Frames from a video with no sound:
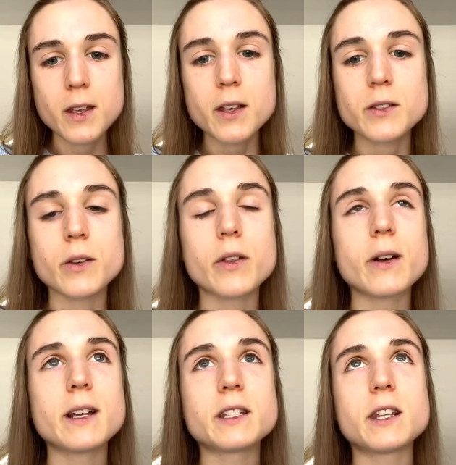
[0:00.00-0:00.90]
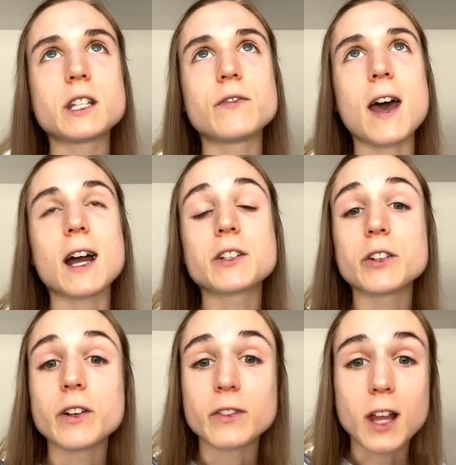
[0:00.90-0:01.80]
So there is this factor
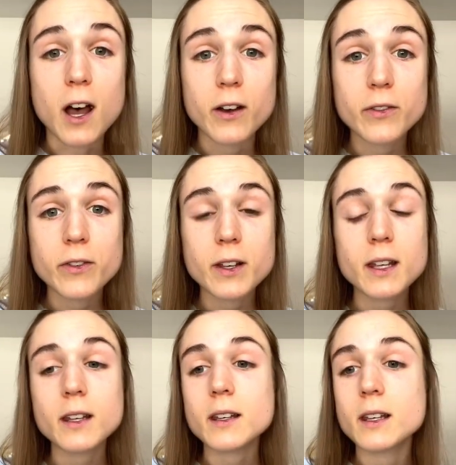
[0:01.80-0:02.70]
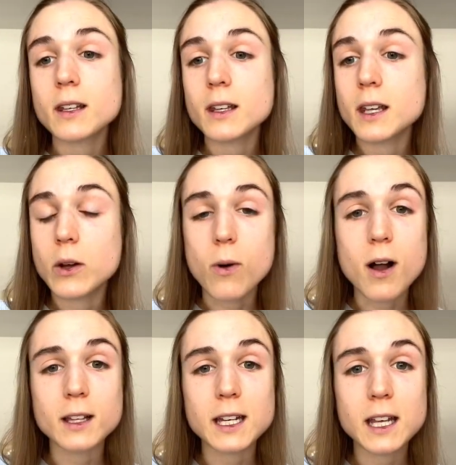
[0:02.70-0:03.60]
of love,
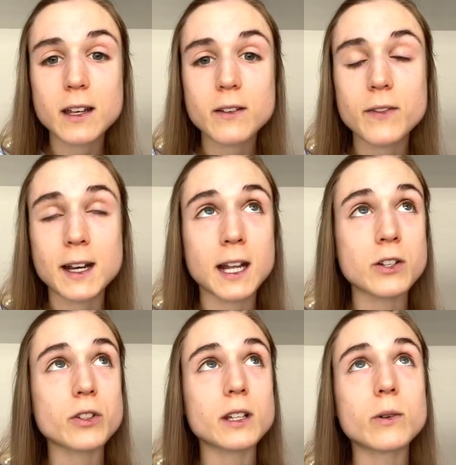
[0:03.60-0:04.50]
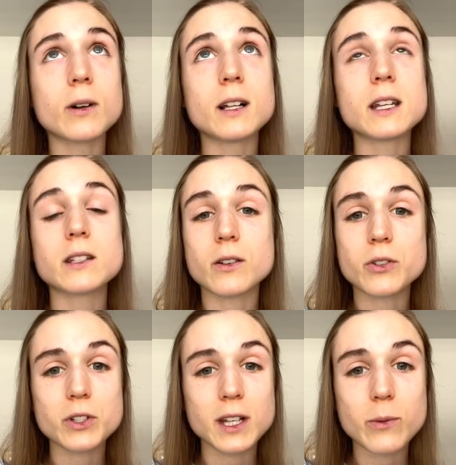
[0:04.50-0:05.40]
equality, financial equality,
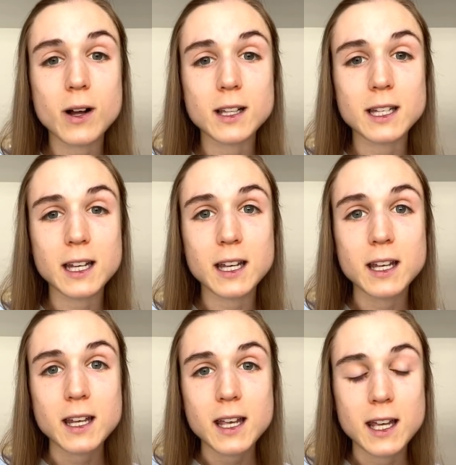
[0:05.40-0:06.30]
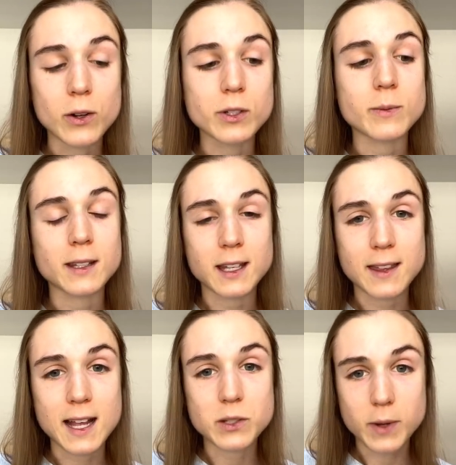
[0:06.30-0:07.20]
social equality, and ultimately
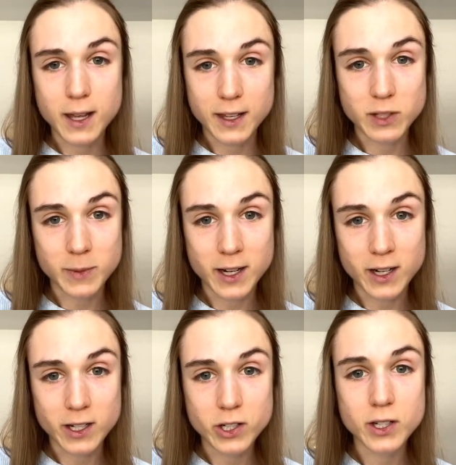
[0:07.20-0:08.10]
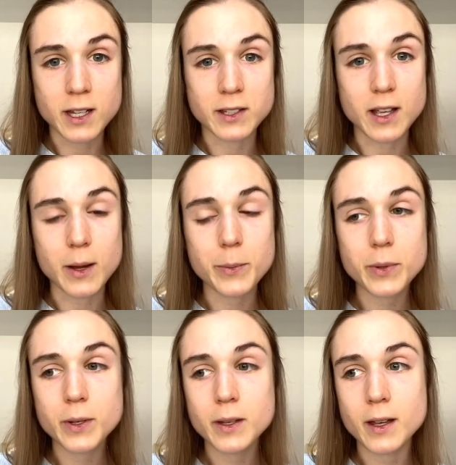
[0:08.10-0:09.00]
that's why this marriage ends up
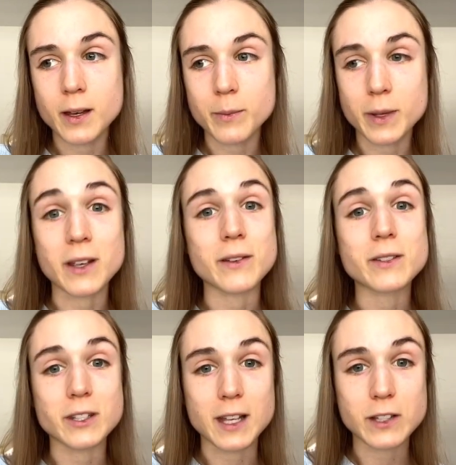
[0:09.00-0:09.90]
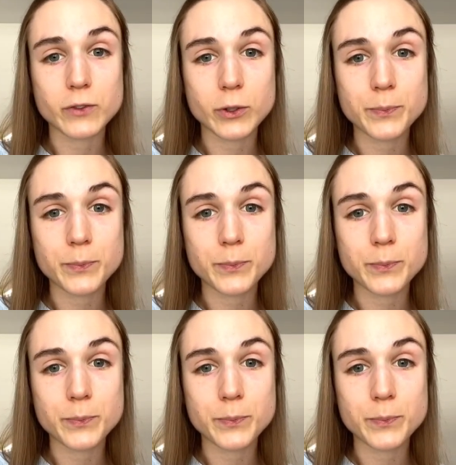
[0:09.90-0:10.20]
being successful.